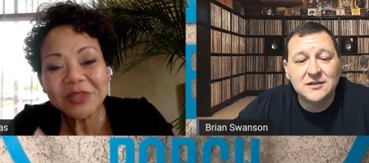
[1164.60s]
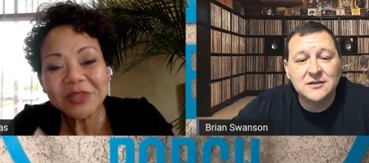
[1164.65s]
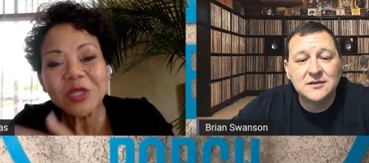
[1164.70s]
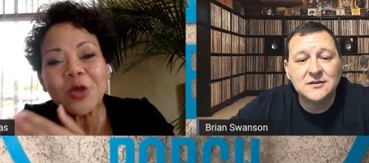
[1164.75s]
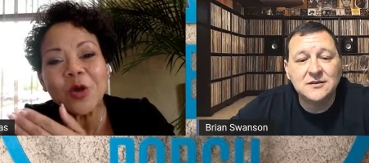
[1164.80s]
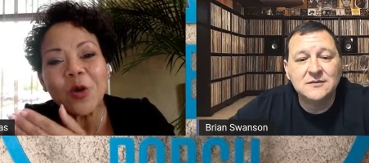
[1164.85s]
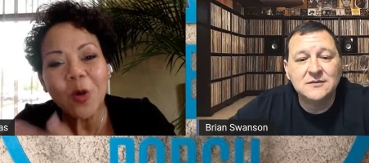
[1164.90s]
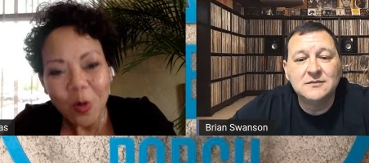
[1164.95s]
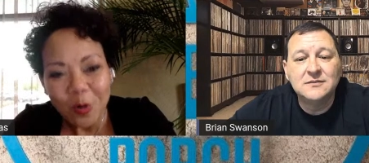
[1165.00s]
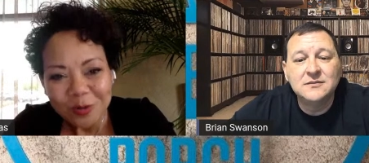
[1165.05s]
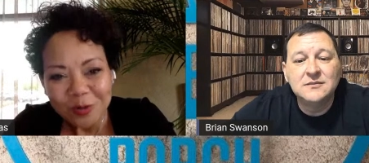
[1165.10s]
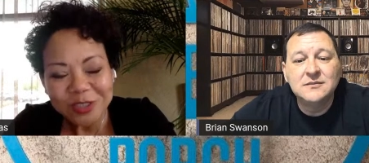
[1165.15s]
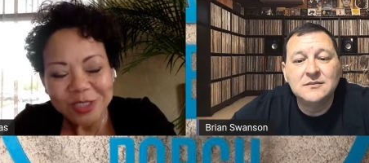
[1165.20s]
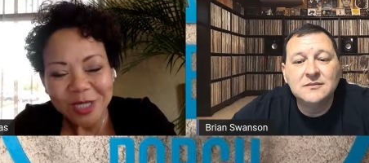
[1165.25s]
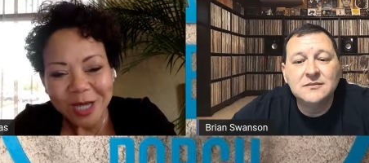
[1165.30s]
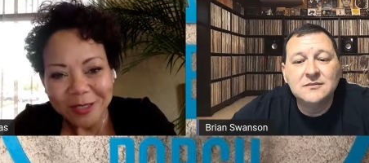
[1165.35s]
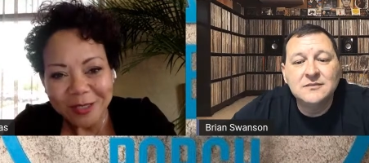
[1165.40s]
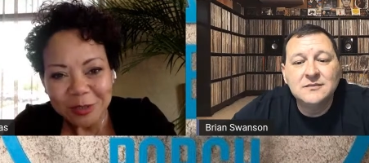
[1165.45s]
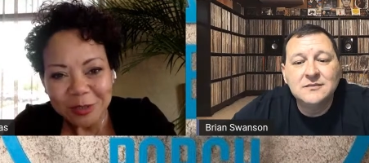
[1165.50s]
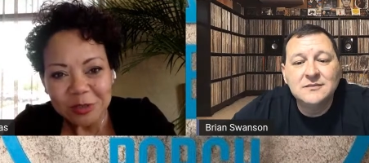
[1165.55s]
Speaker 1: But, but the
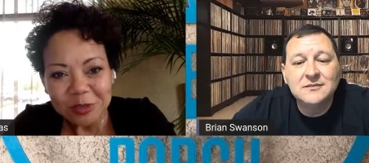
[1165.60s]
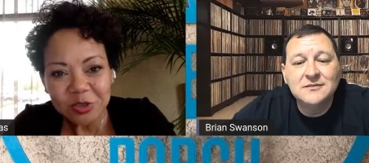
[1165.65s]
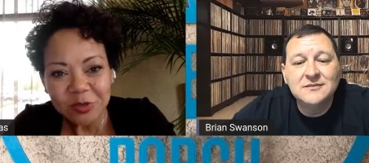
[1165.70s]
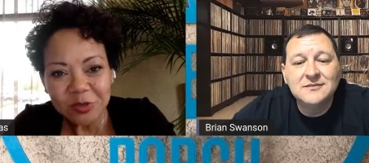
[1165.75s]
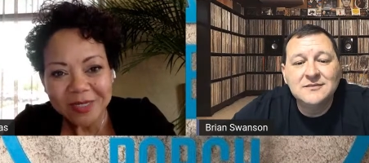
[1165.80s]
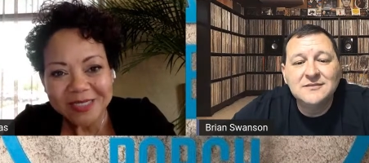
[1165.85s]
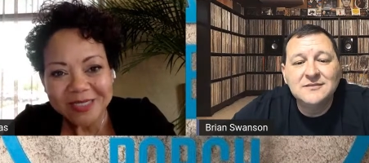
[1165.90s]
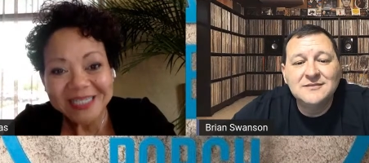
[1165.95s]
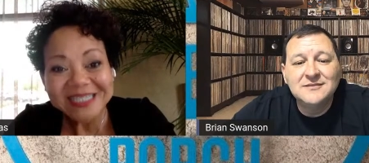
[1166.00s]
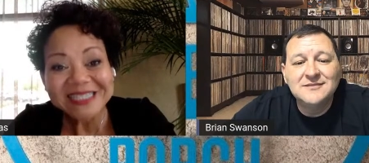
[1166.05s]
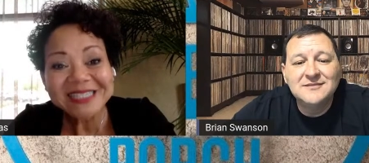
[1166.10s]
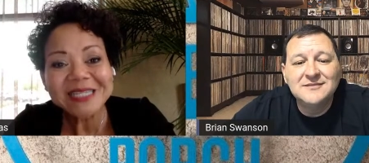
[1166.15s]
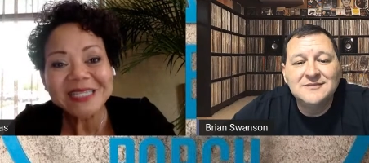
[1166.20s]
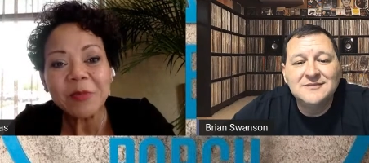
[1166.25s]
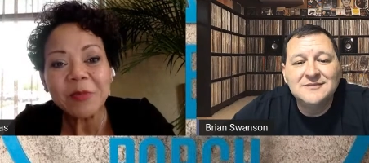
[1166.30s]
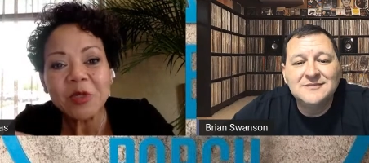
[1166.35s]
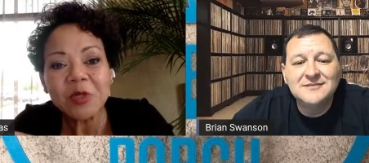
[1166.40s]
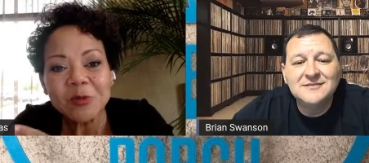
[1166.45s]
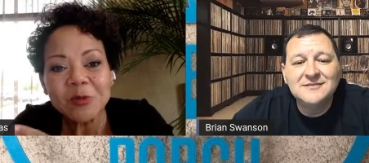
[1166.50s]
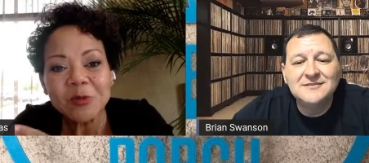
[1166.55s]
old dog new tricks is
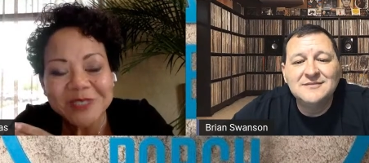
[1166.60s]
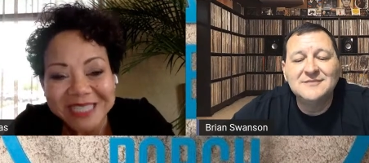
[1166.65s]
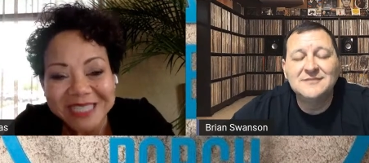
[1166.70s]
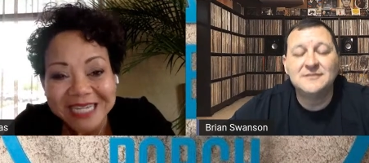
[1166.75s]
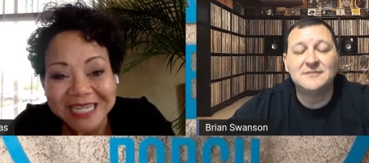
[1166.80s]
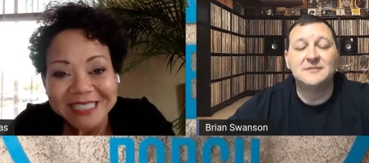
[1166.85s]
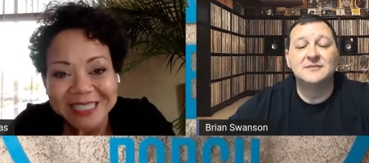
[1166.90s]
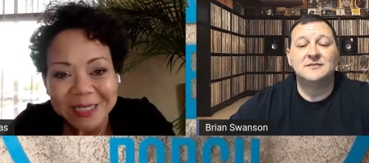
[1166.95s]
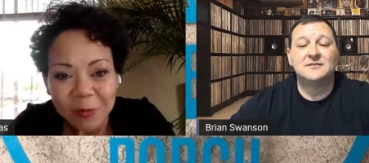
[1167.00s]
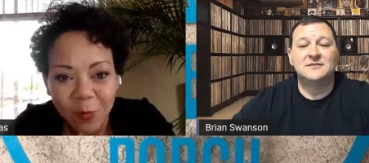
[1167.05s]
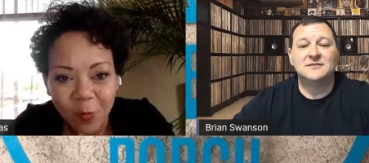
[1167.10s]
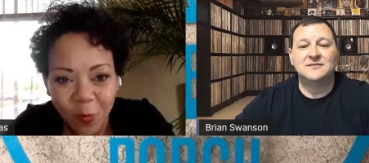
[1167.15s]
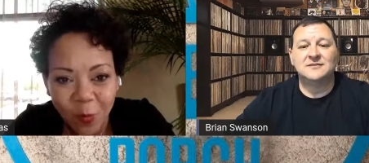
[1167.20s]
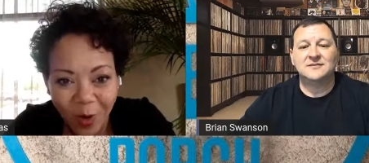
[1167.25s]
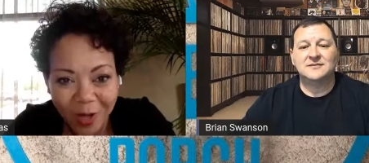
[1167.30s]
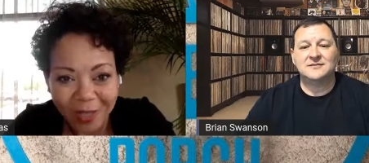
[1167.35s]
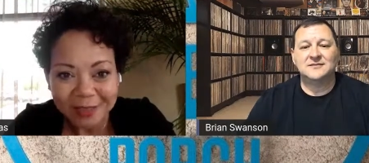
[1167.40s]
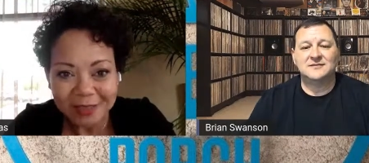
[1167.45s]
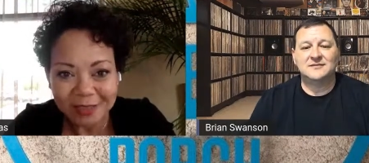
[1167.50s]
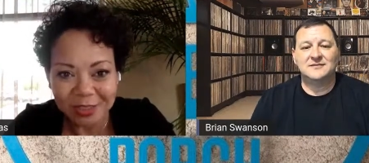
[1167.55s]
someone who doesn't
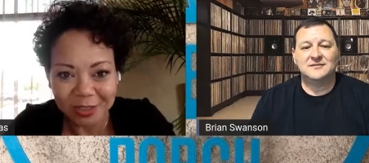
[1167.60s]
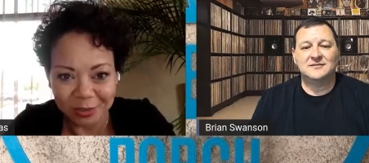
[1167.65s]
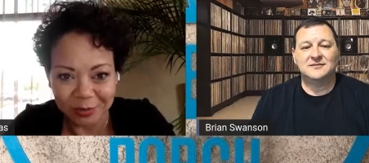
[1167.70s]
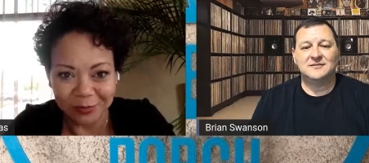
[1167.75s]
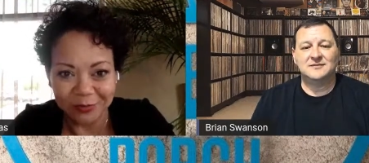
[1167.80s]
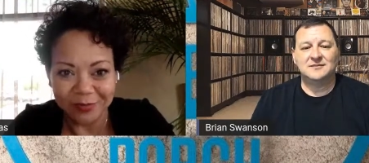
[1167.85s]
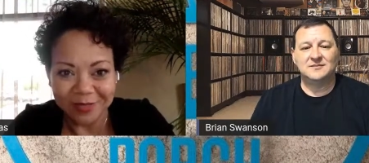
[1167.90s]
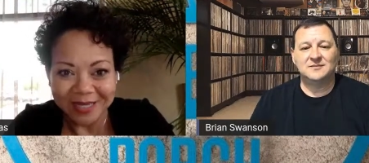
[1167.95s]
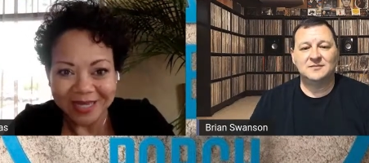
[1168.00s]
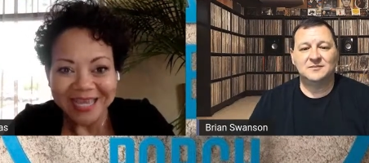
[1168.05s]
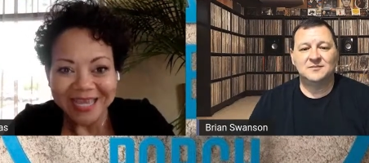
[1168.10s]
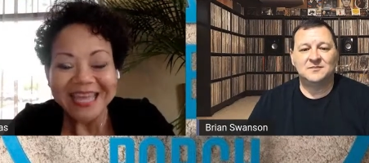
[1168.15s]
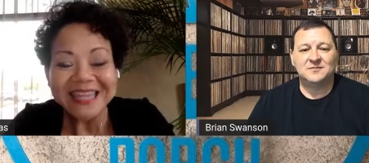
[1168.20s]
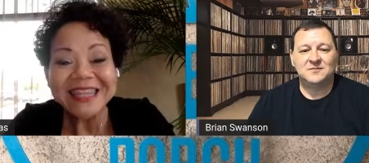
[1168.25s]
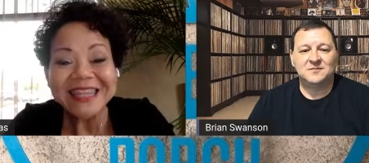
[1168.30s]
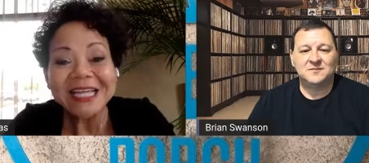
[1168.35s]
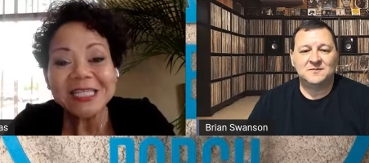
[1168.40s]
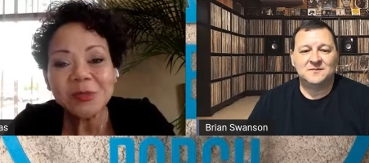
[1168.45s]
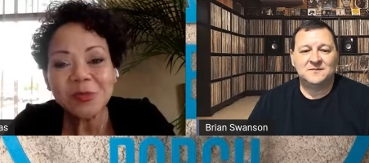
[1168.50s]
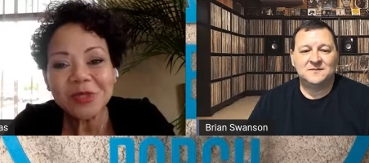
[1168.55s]
want to,
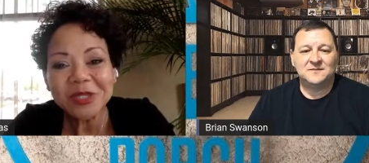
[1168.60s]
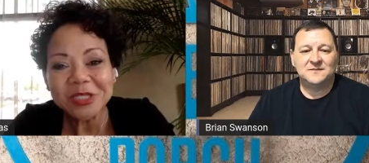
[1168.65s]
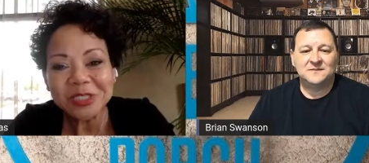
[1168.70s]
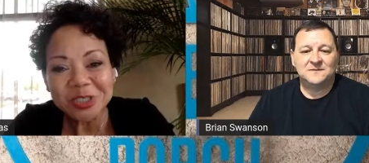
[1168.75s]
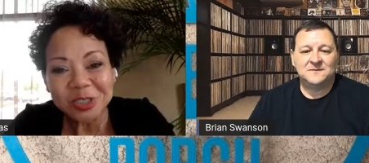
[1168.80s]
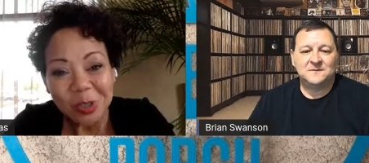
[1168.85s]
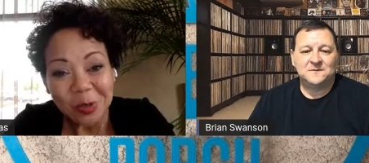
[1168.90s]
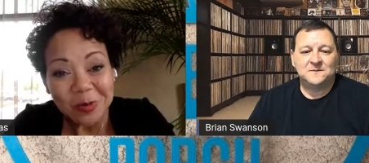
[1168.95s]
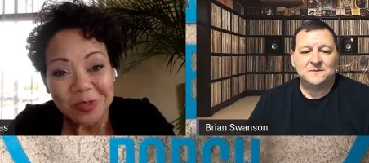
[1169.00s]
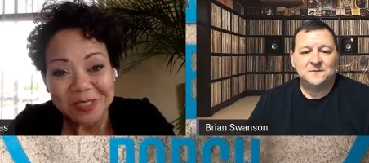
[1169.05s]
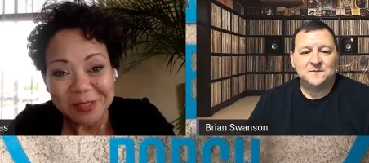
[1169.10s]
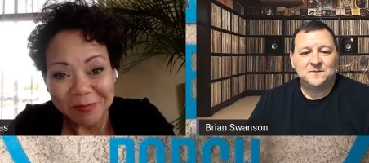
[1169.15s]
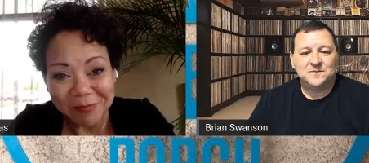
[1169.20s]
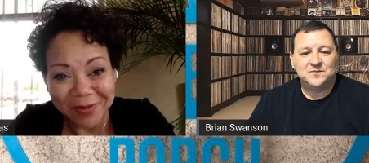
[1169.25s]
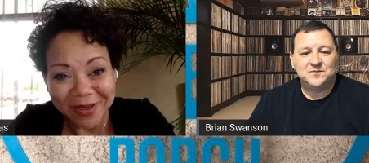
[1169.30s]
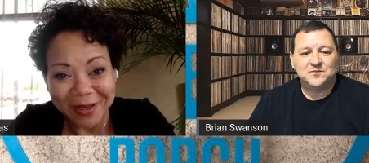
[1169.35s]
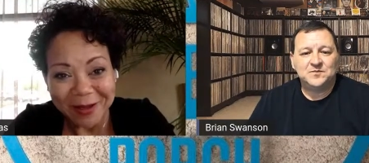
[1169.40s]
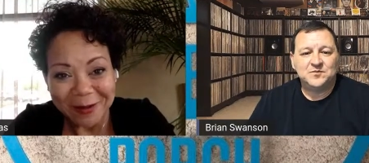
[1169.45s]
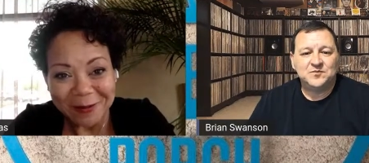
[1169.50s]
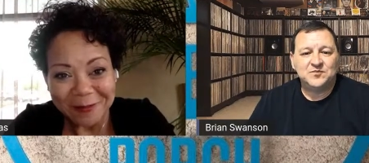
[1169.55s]
and that's what the show is
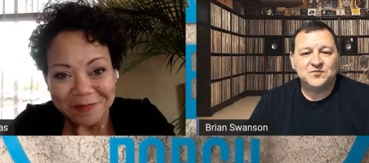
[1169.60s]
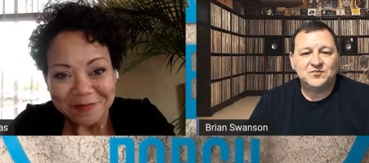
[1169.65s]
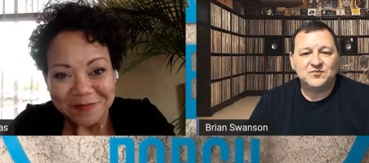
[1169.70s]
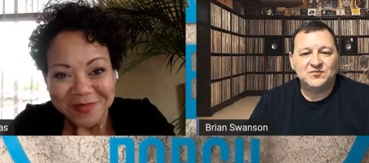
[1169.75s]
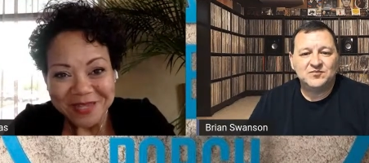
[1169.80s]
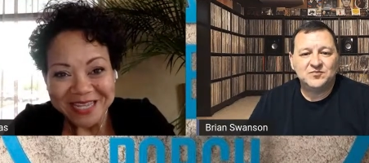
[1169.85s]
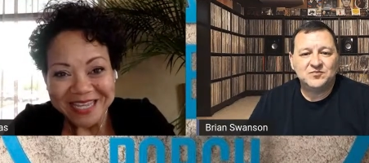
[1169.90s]
about.